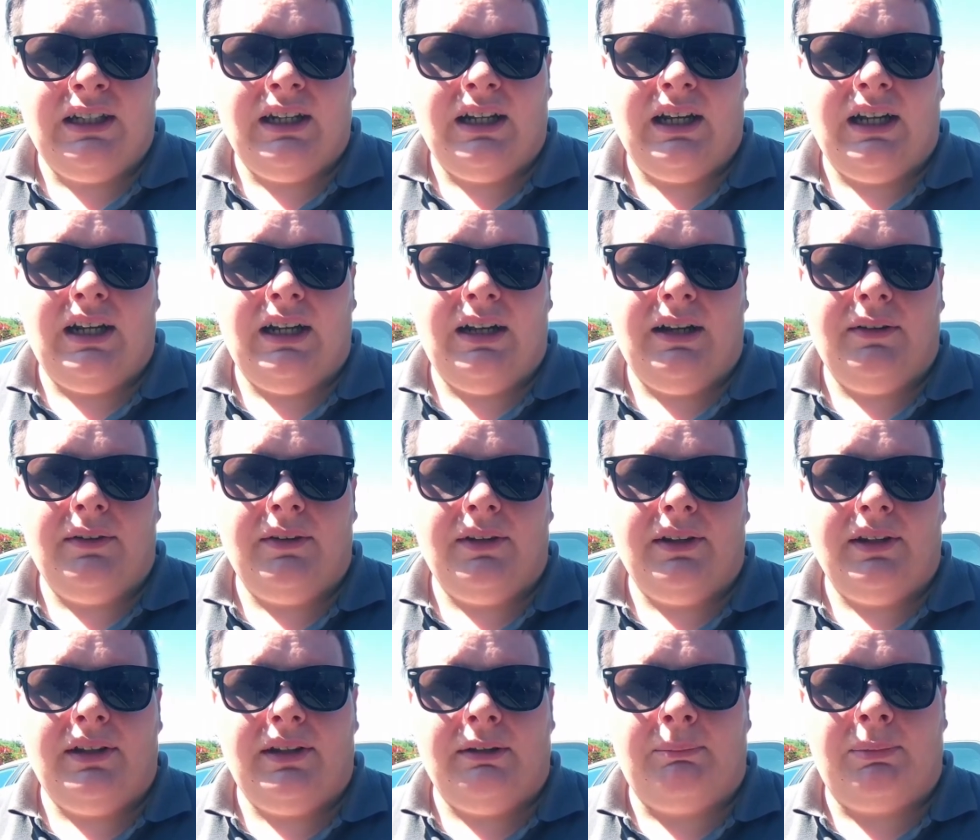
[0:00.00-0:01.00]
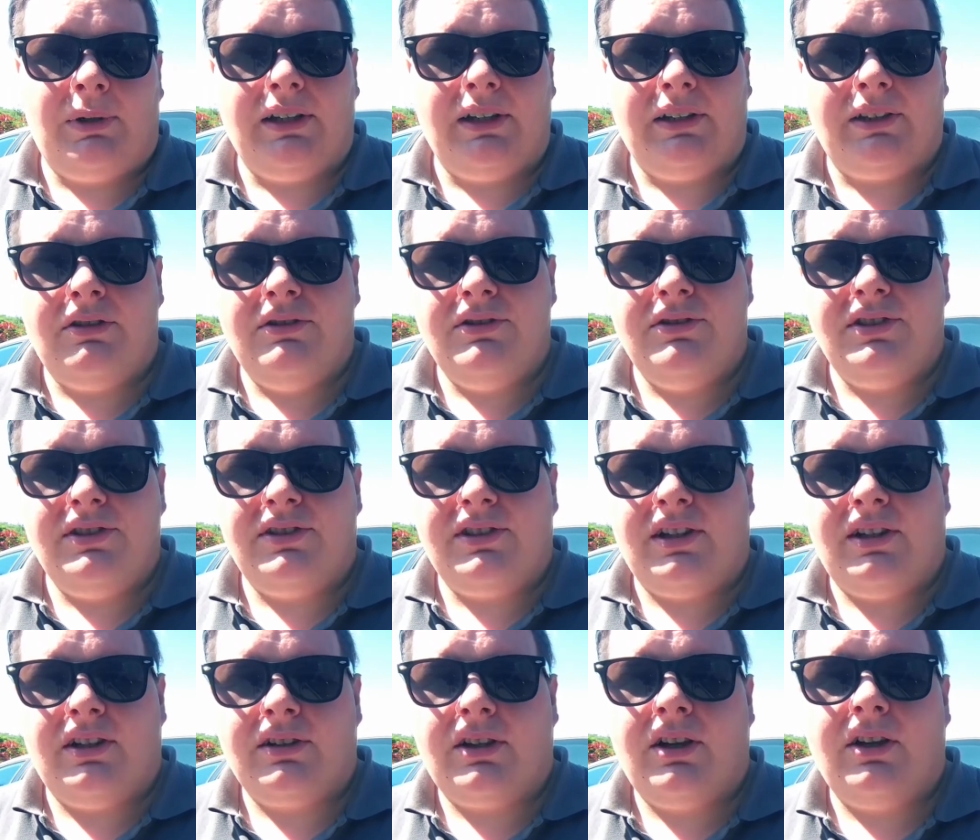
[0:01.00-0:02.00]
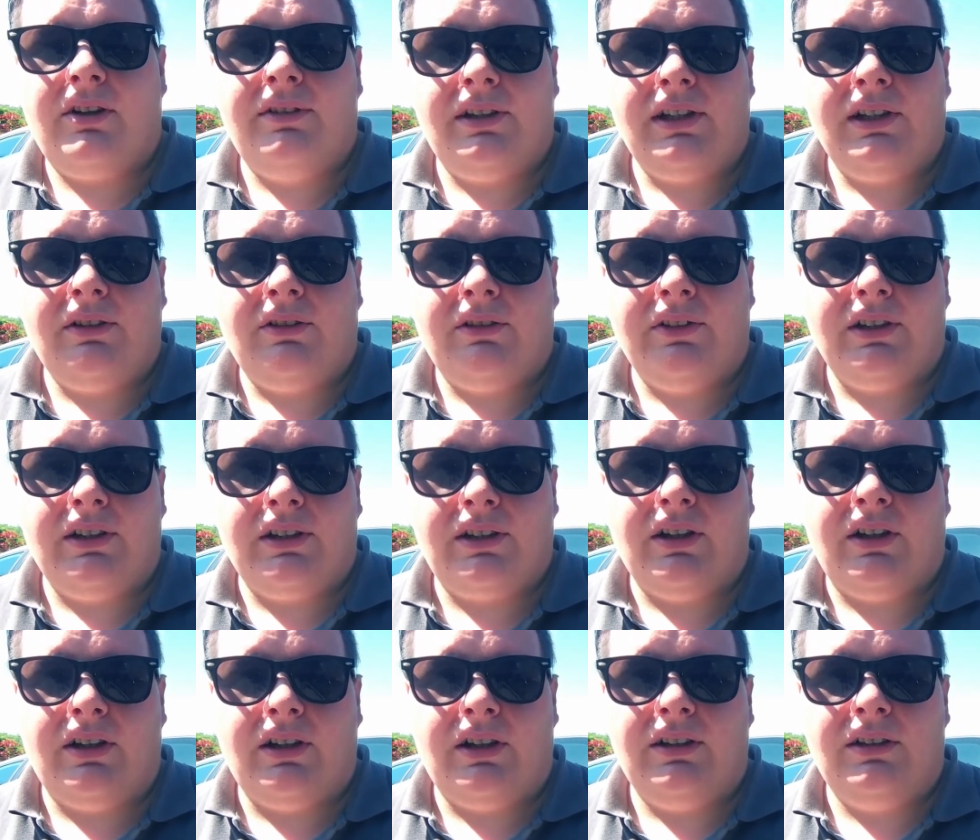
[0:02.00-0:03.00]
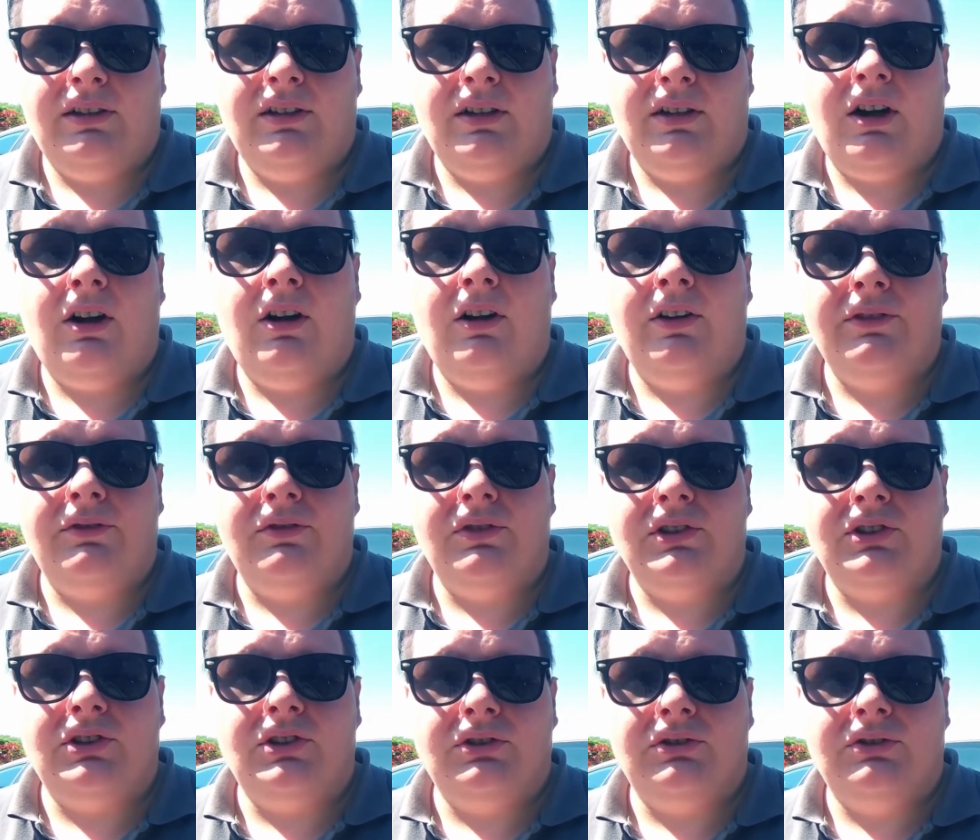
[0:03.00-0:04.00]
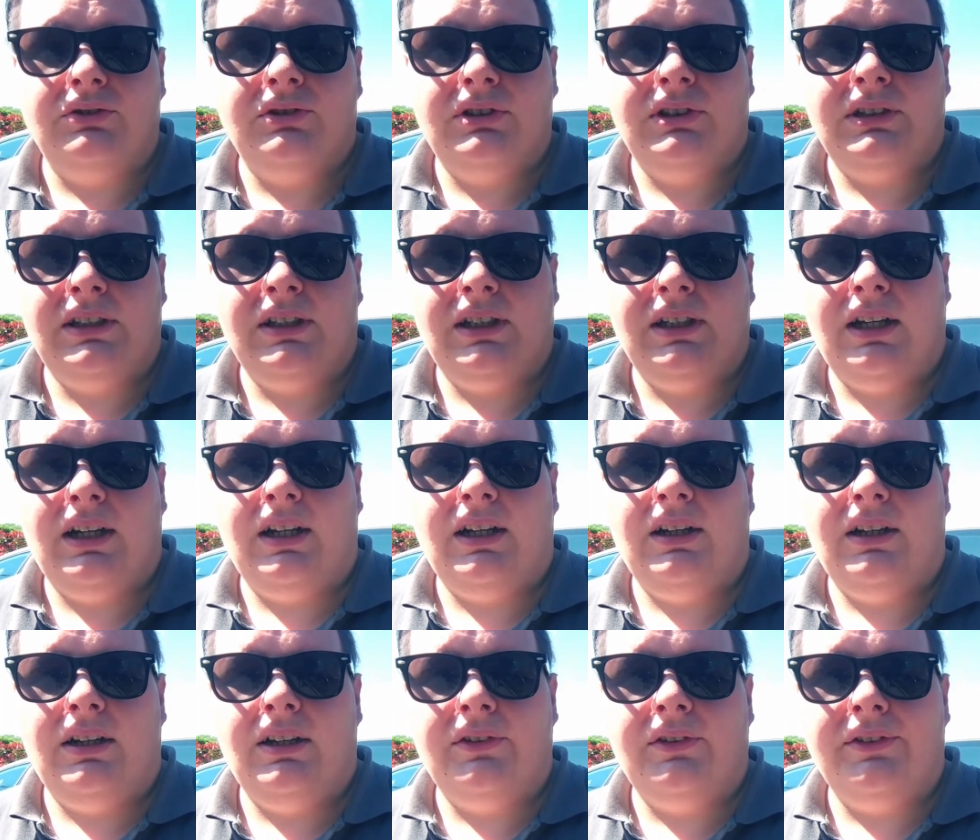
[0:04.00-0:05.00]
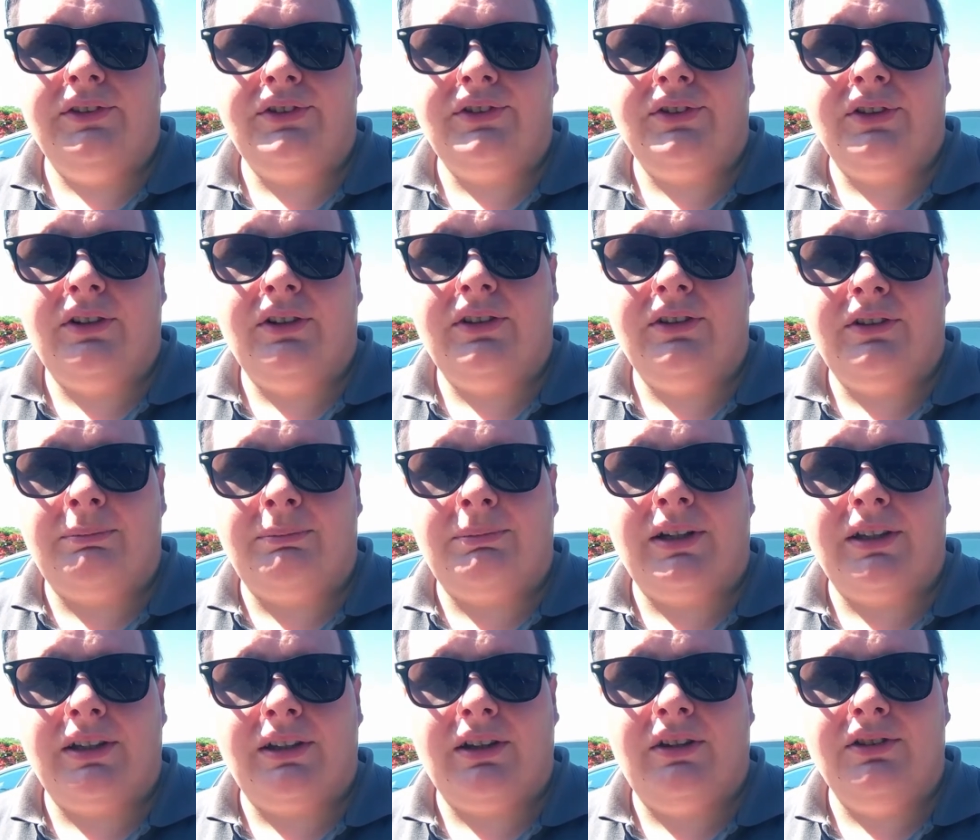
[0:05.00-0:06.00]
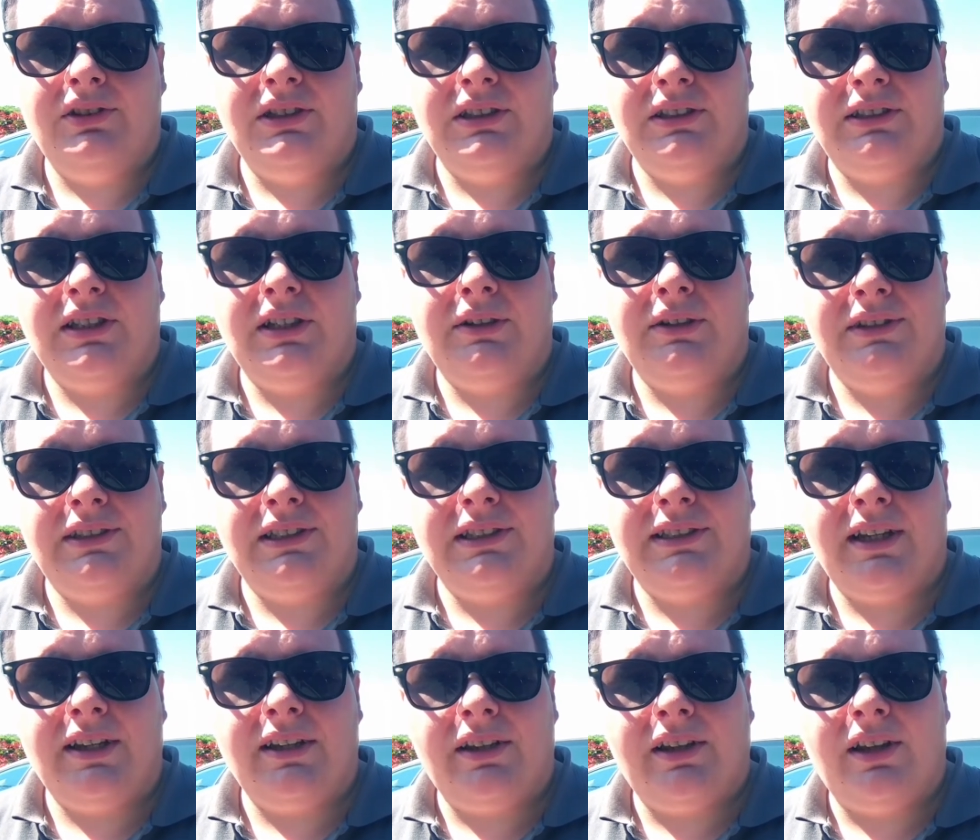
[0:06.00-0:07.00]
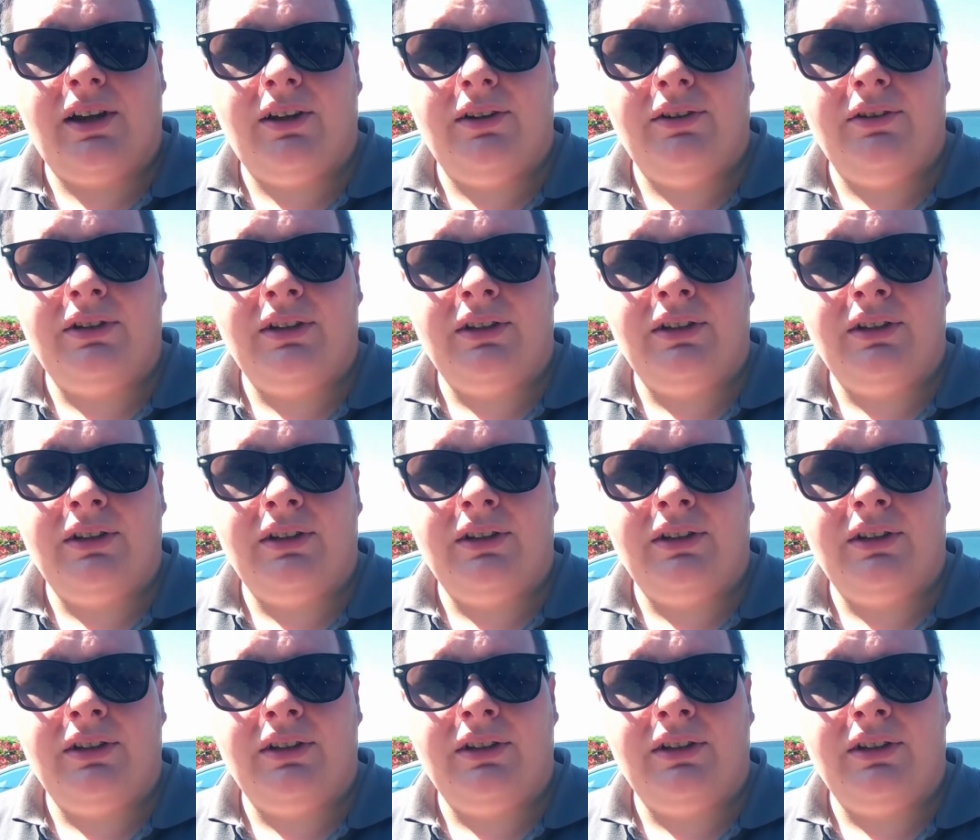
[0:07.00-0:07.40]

The brake hoses that are currently on the car are the originals. On the side of the brake hoses there is a date code,